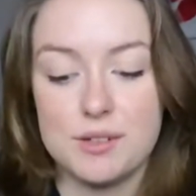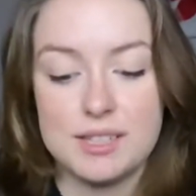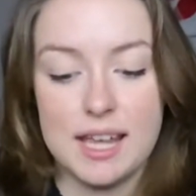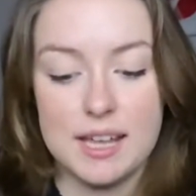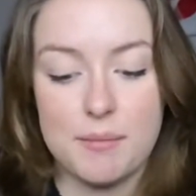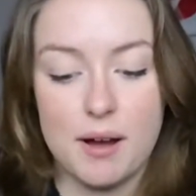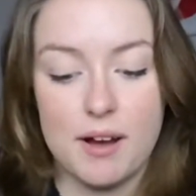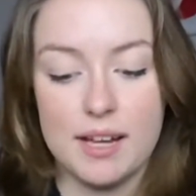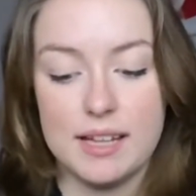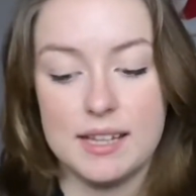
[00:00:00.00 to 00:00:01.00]
take part
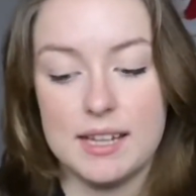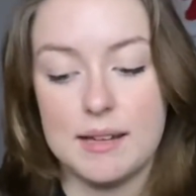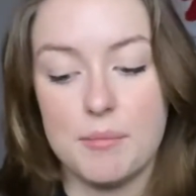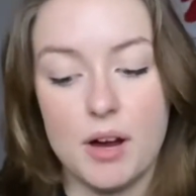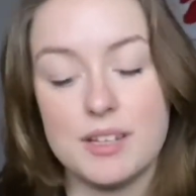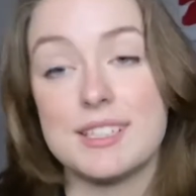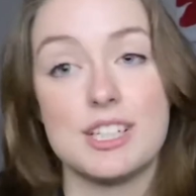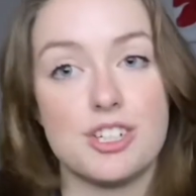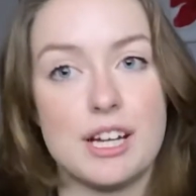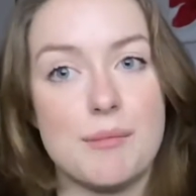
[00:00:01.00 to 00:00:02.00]
in the Partners in
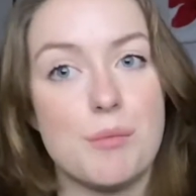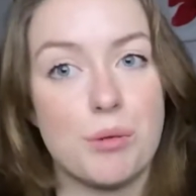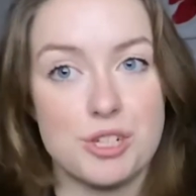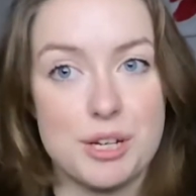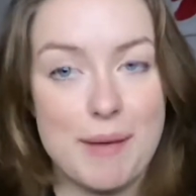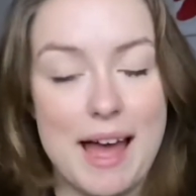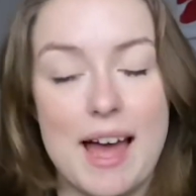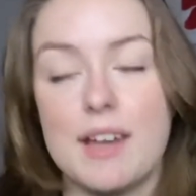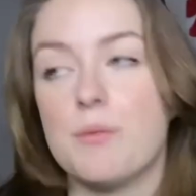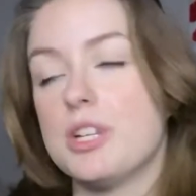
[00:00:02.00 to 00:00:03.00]
Cream project
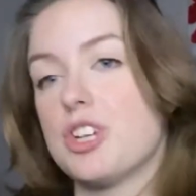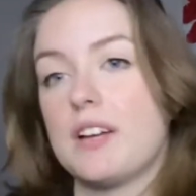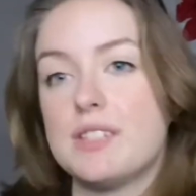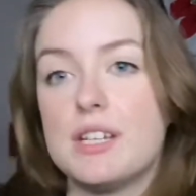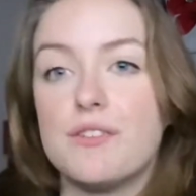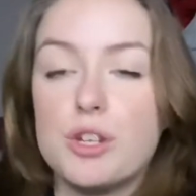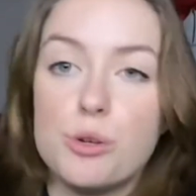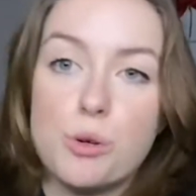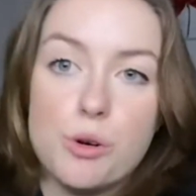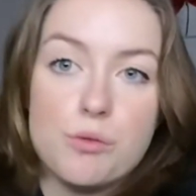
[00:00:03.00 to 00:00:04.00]
pan, which I've seen a few
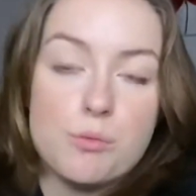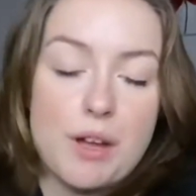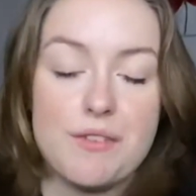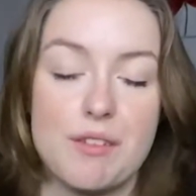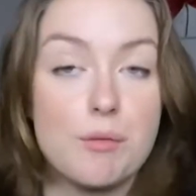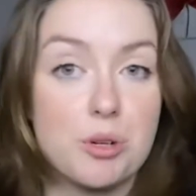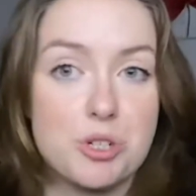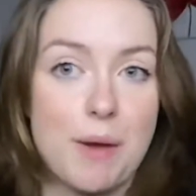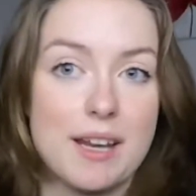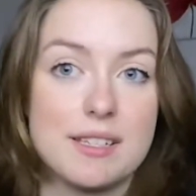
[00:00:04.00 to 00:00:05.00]
of my favourite project
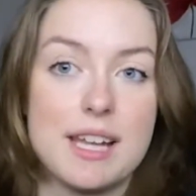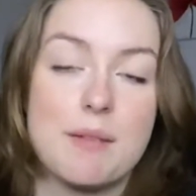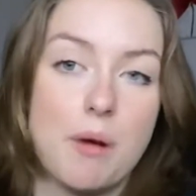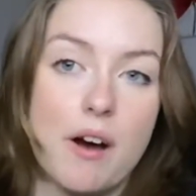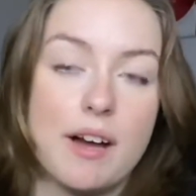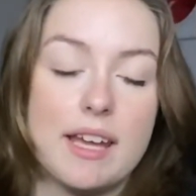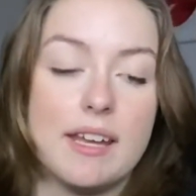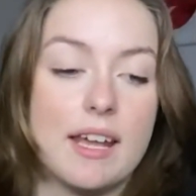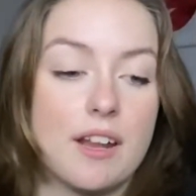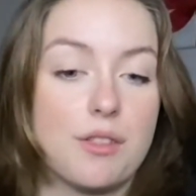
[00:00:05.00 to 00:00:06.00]
panners take part in,
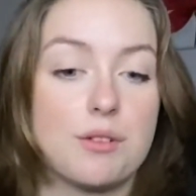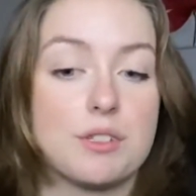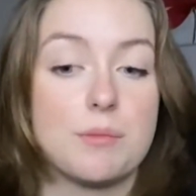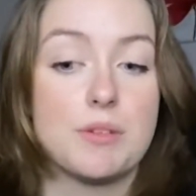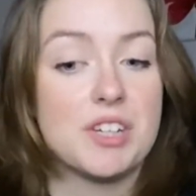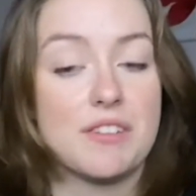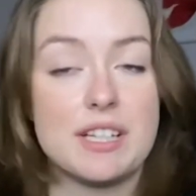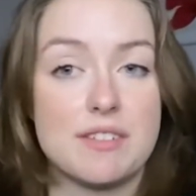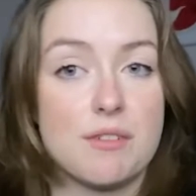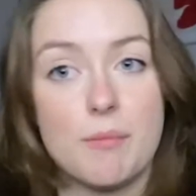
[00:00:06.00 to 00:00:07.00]
and I thought this would be really
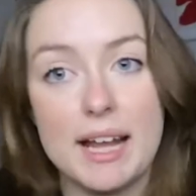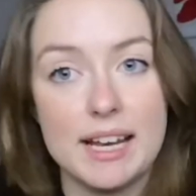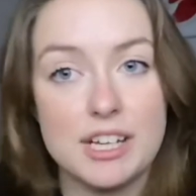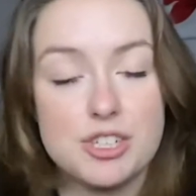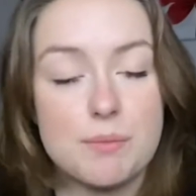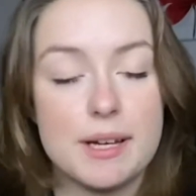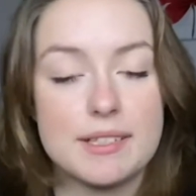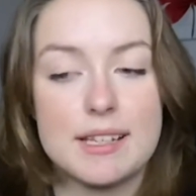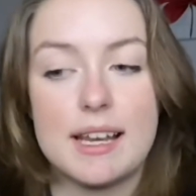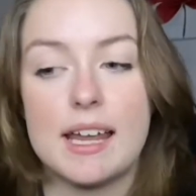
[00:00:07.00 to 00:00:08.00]
effective for my collection
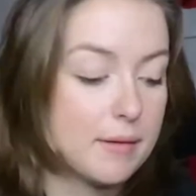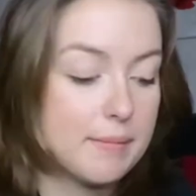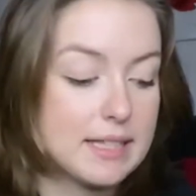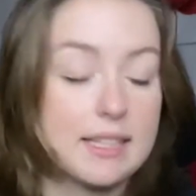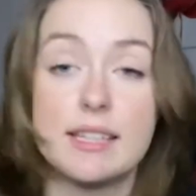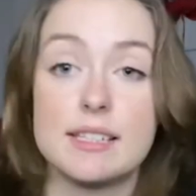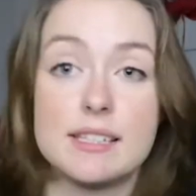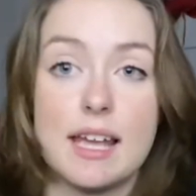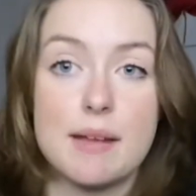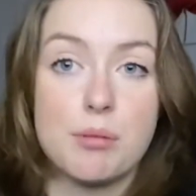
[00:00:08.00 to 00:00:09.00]
personally. Basically, this is
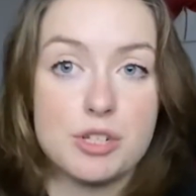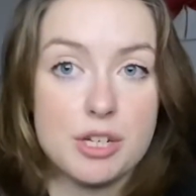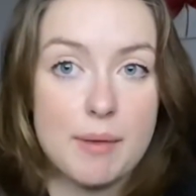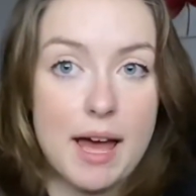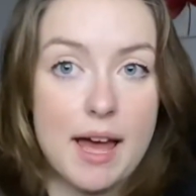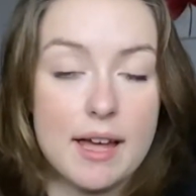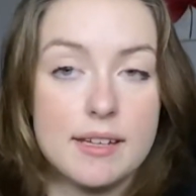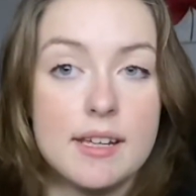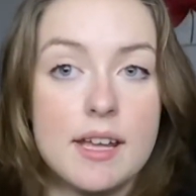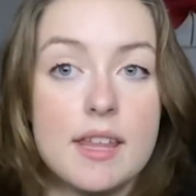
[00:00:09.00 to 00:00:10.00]
a project pan
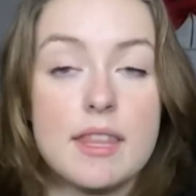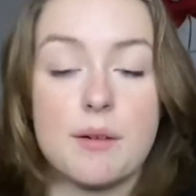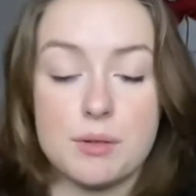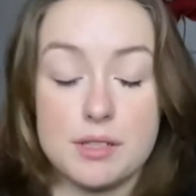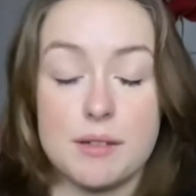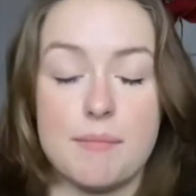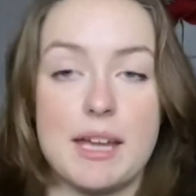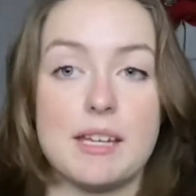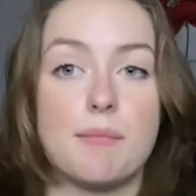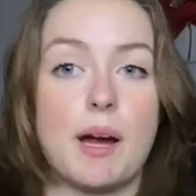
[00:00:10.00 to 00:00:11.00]
that was
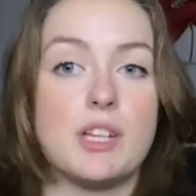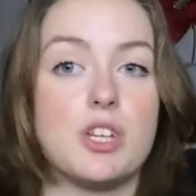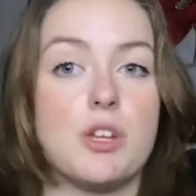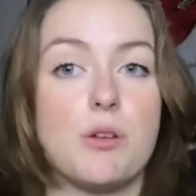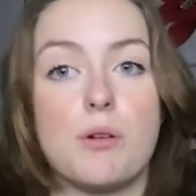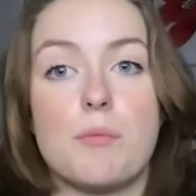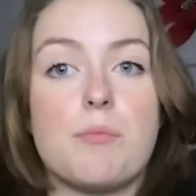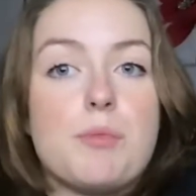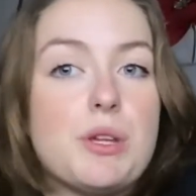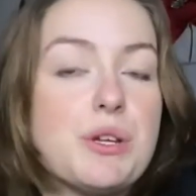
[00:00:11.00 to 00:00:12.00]
made by two
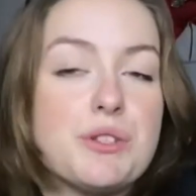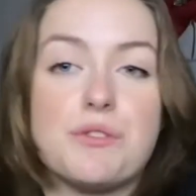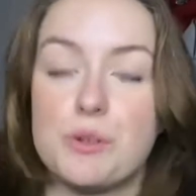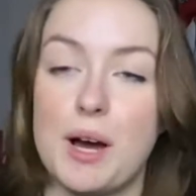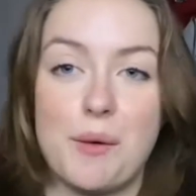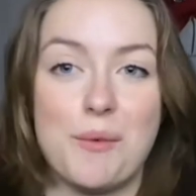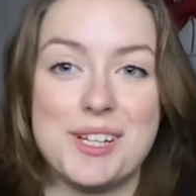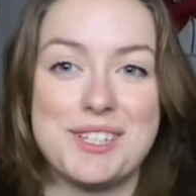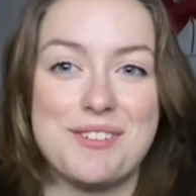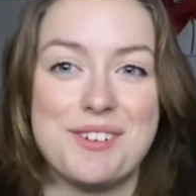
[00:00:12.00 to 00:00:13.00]
beautiful and
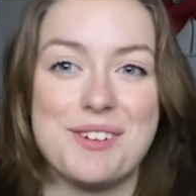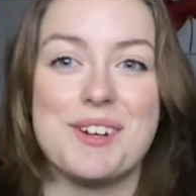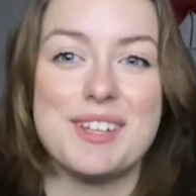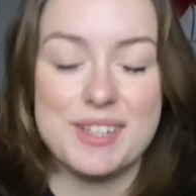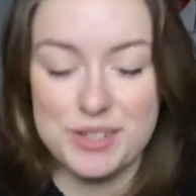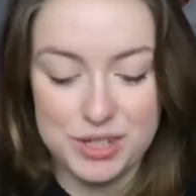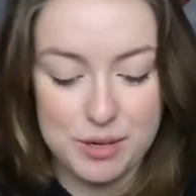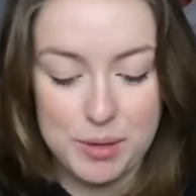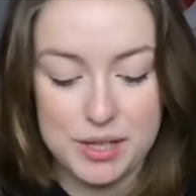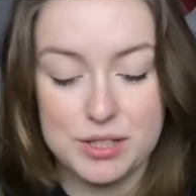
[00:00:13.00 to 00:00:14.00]
wonderful
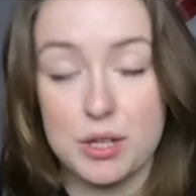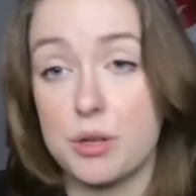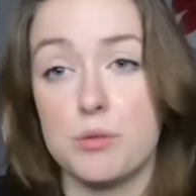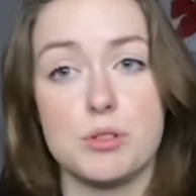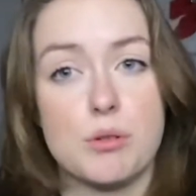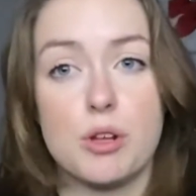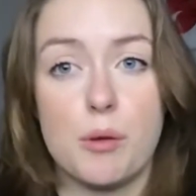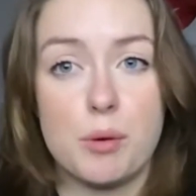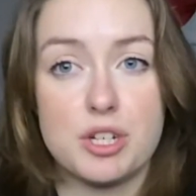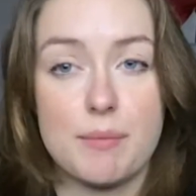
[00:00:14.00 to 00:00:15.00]
YouTubers who do a lot of
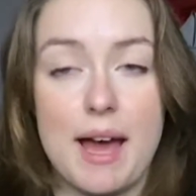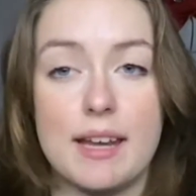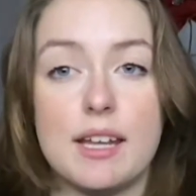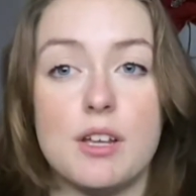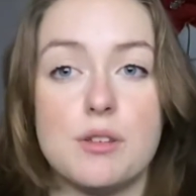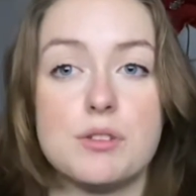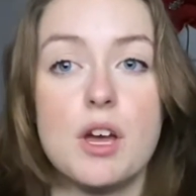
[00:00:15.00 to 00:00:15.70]
project panning, whose